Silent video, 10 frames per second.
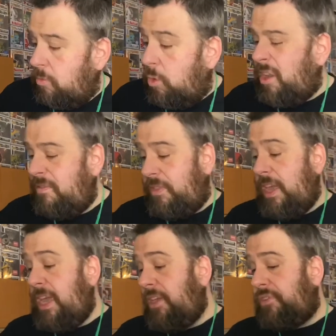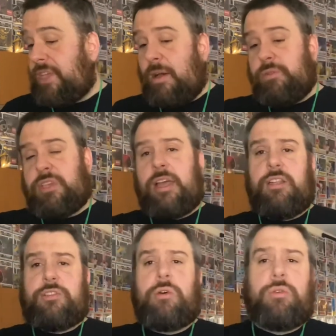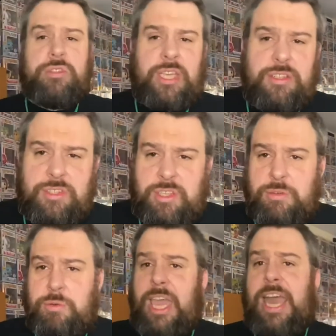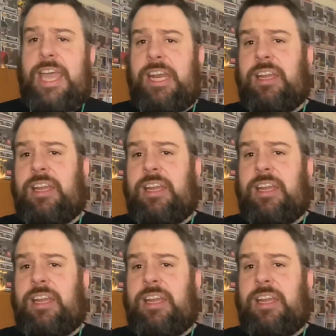One of these I was kind of talked into getting,